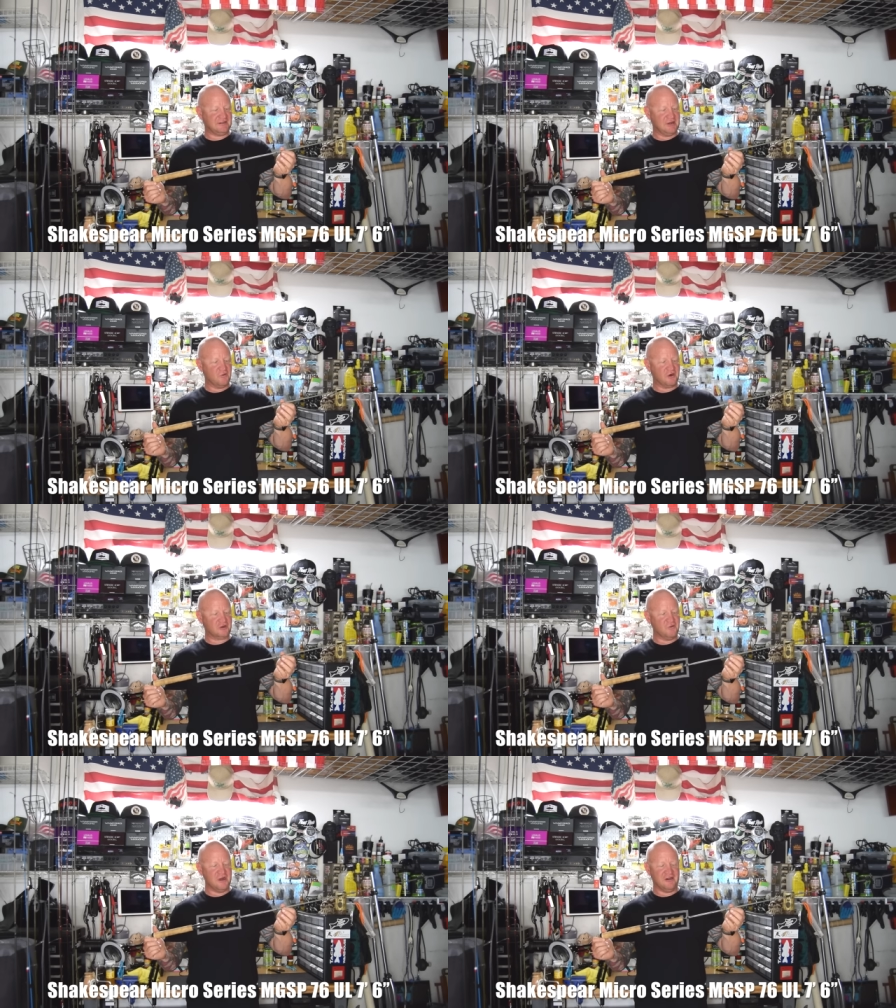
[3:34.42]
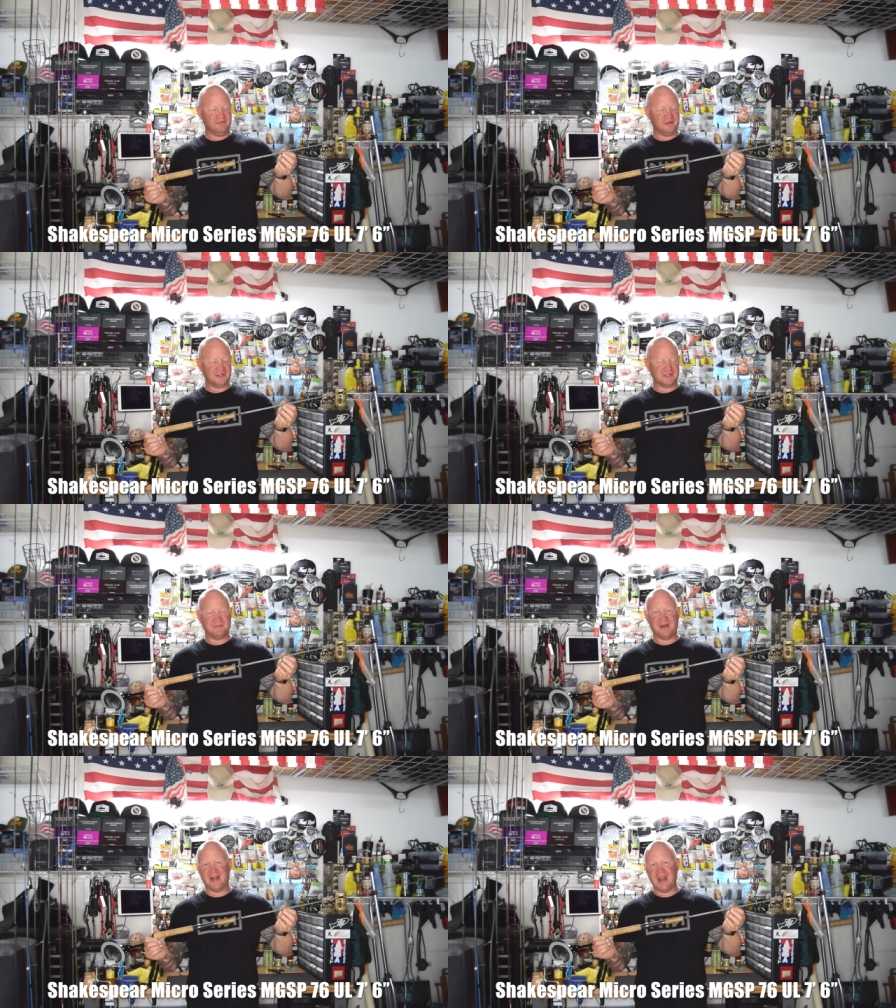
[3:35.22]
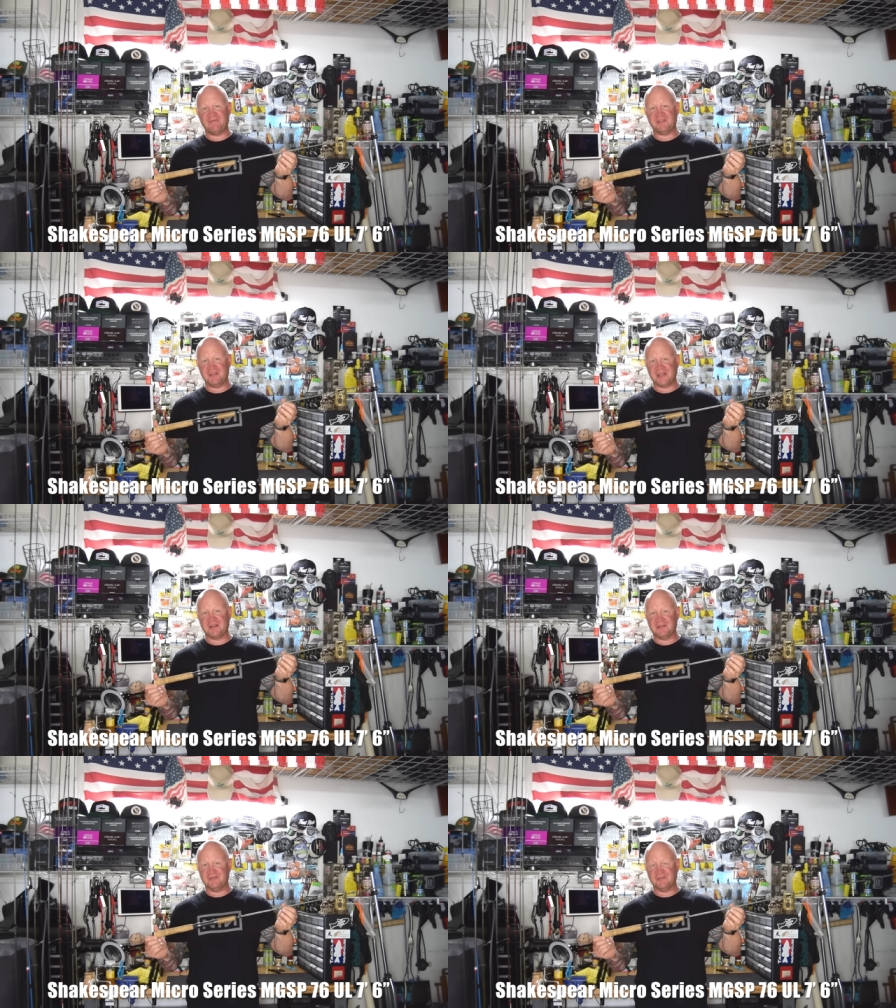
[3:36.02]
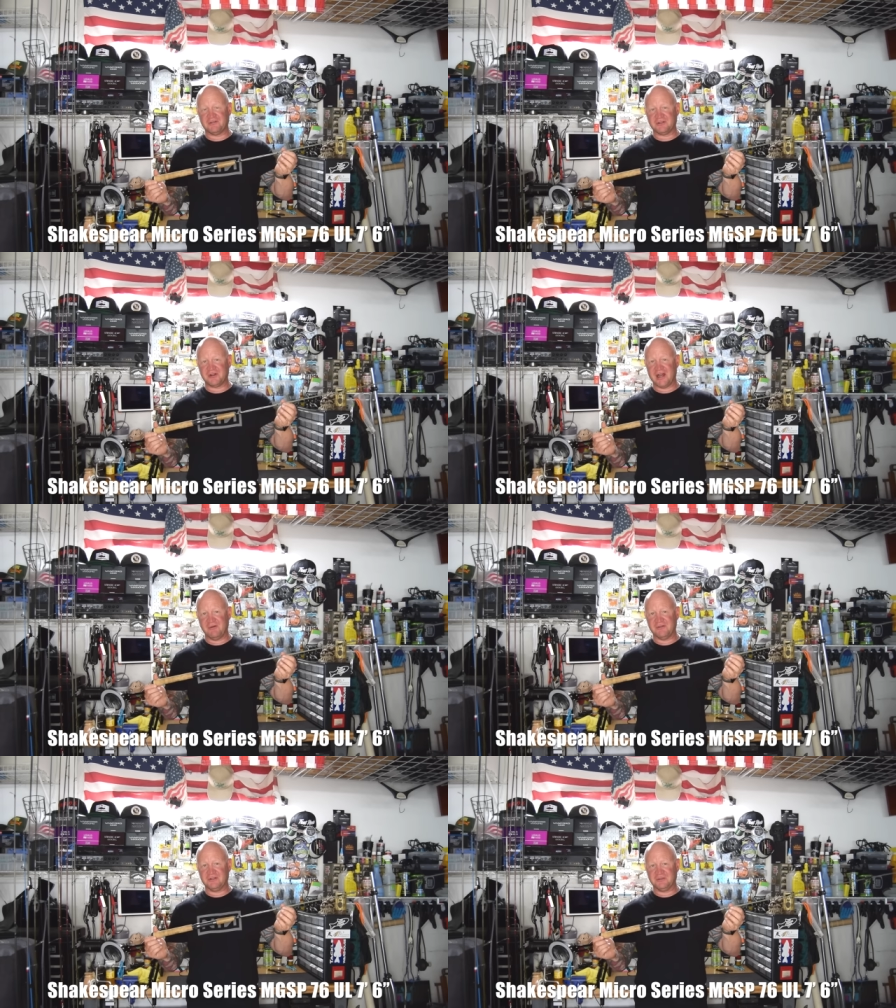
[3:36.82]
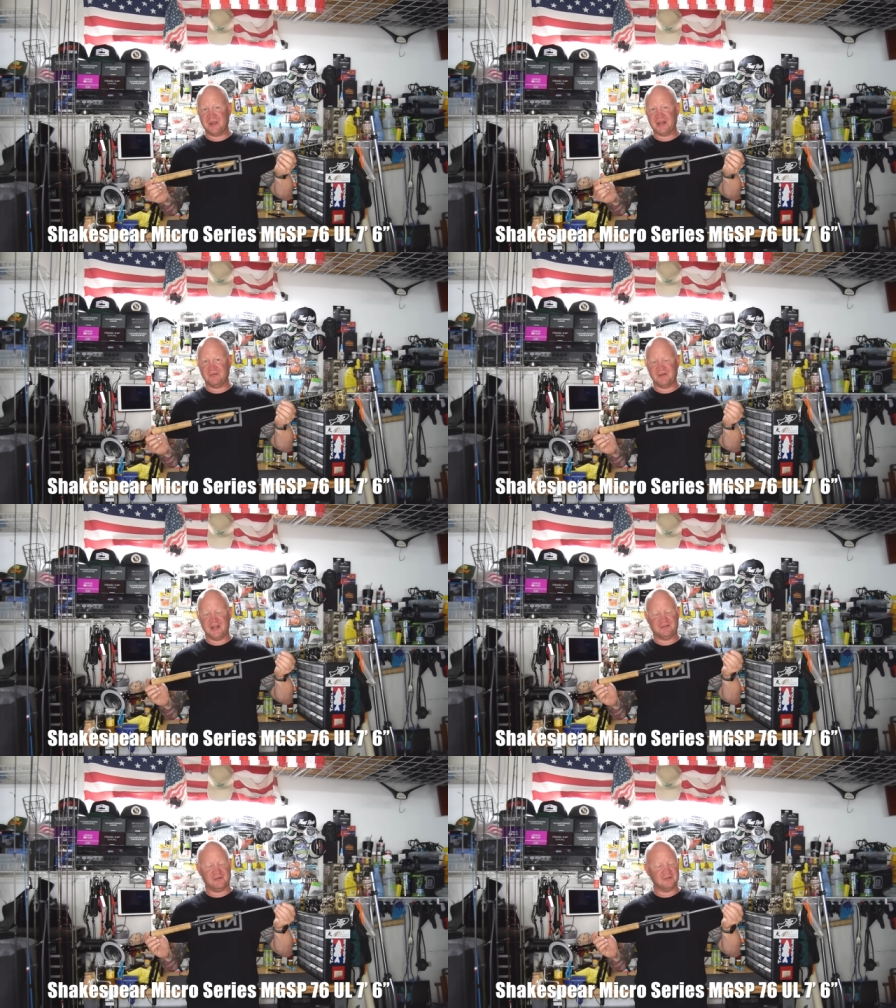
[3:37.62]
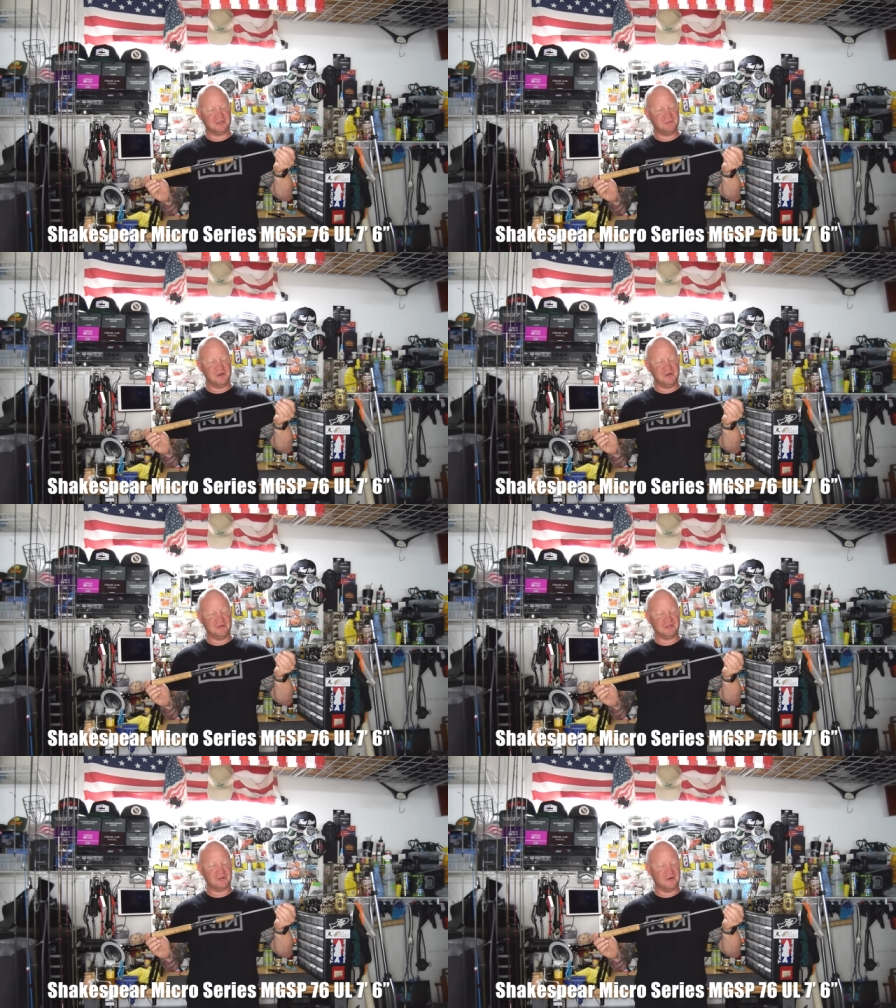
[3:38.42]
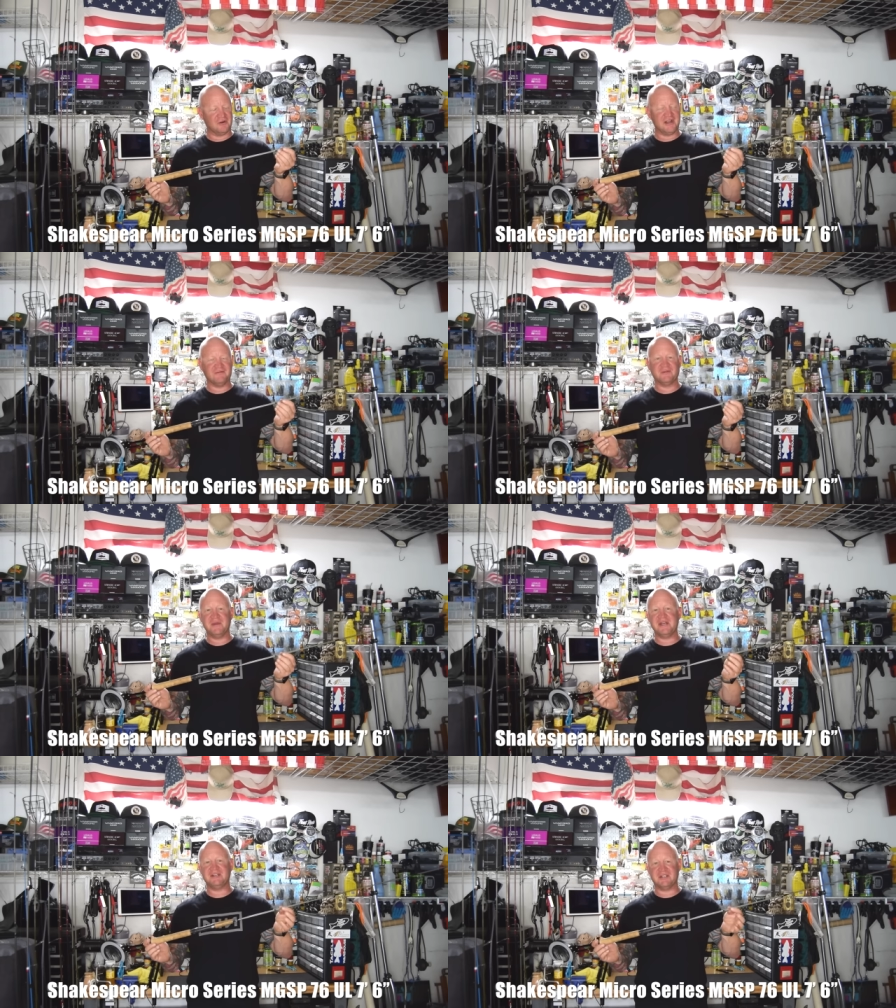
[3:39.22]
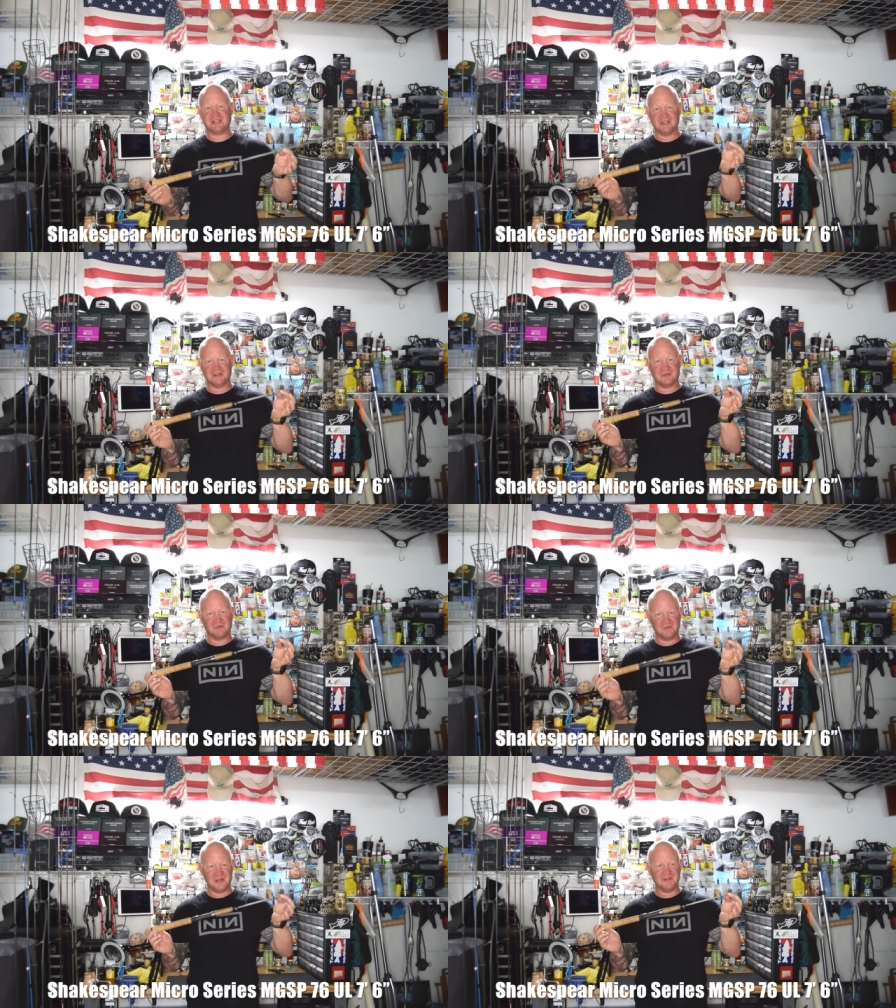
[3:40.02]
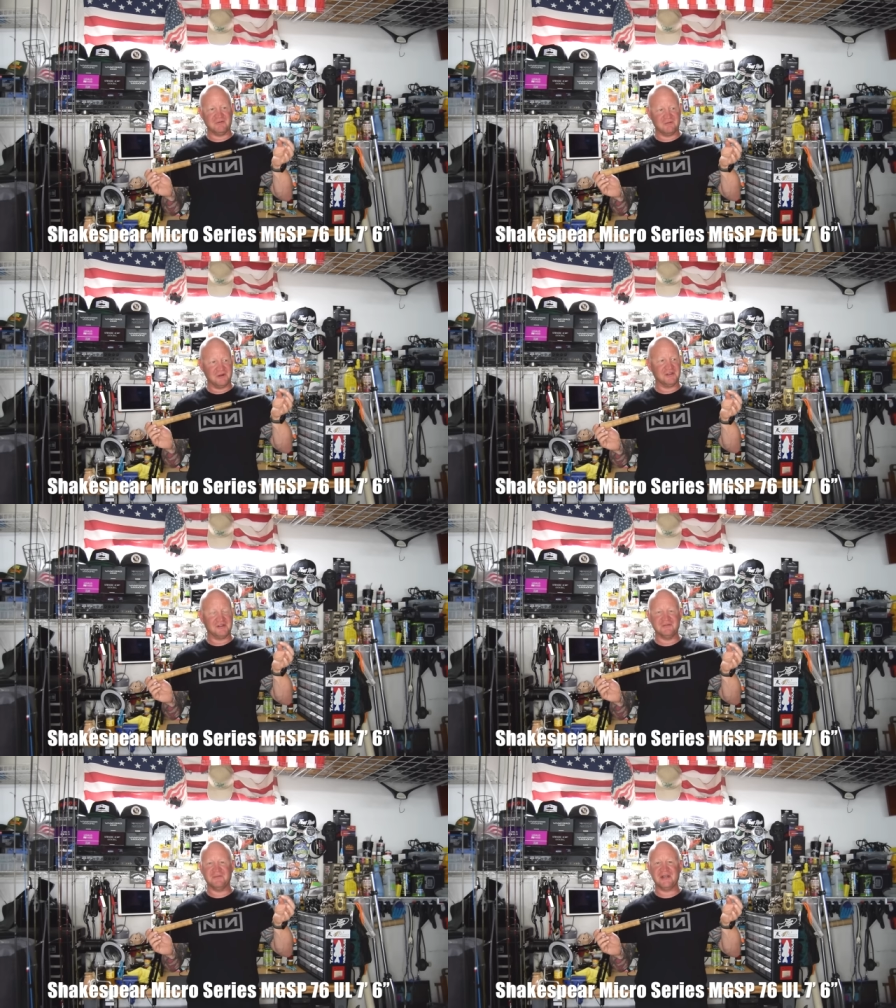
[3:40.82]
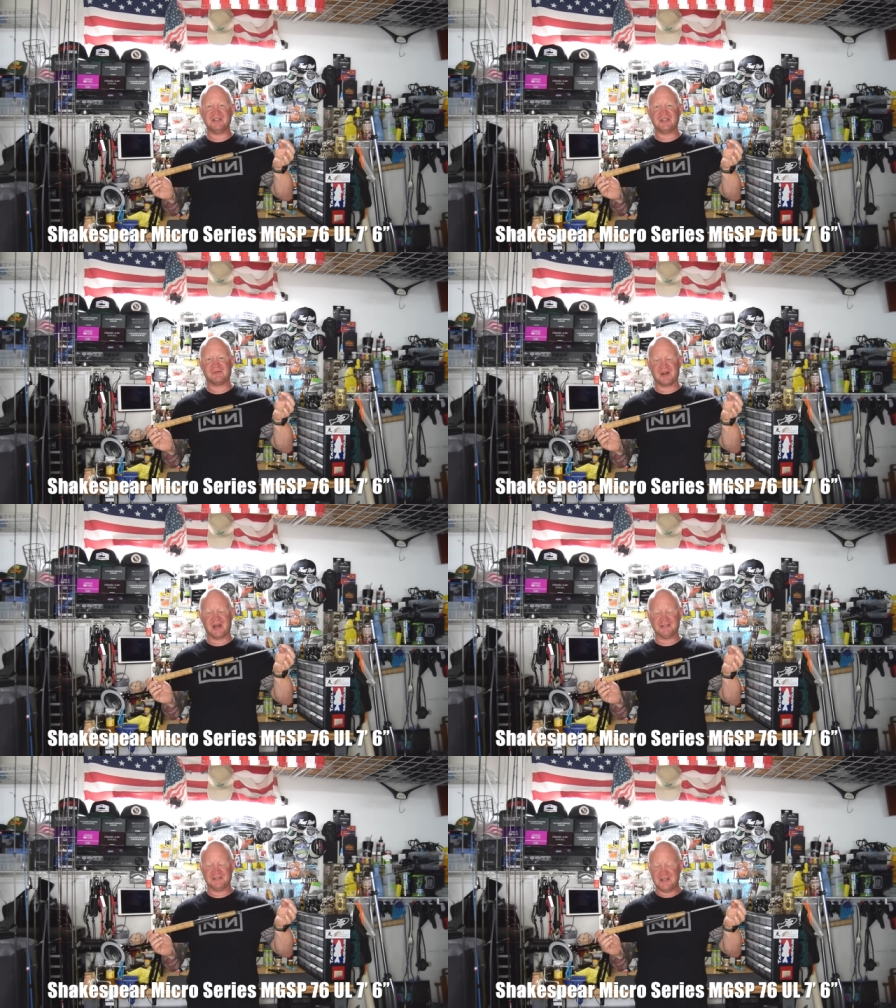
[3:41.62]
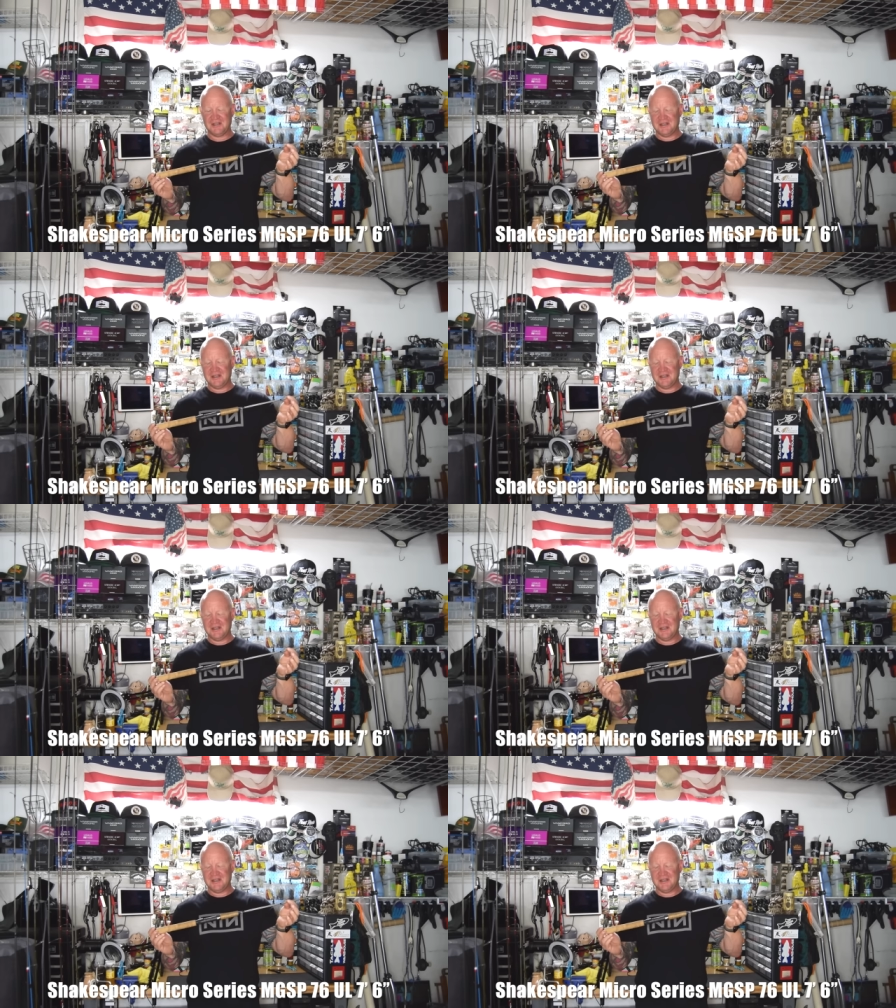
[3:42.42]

they work well for just about everything you're doing for trout, whether it's bait and weight, throwing spoons, or even mini jigs. These are really, really good mini jig rods.